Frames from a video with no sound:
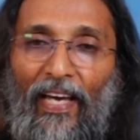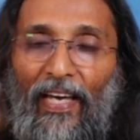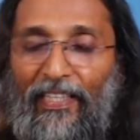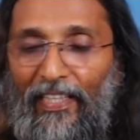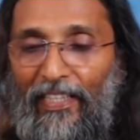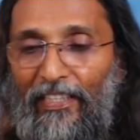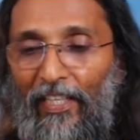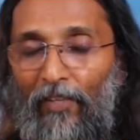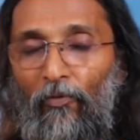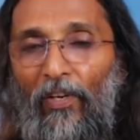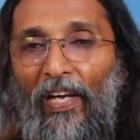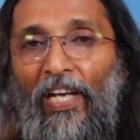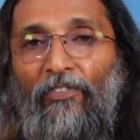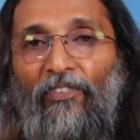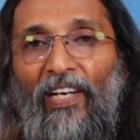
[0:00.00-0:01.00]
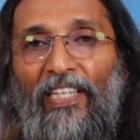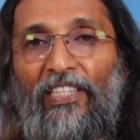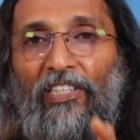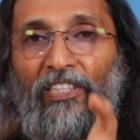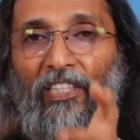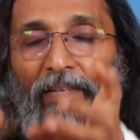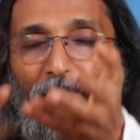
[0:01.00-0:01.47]
and a little wave
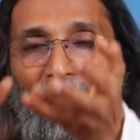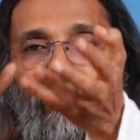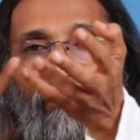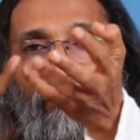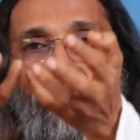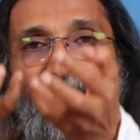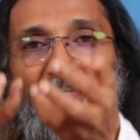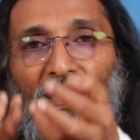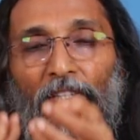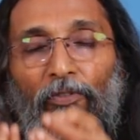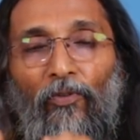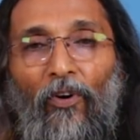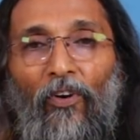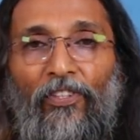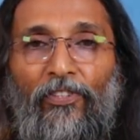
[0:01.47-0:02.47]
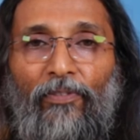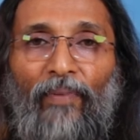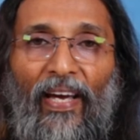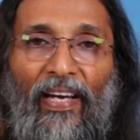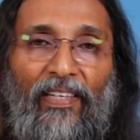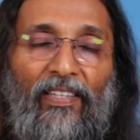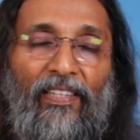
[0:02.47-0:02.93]
rises up, it falls
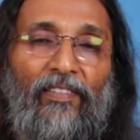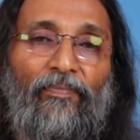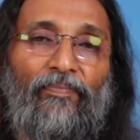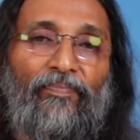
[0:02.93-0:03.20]
back.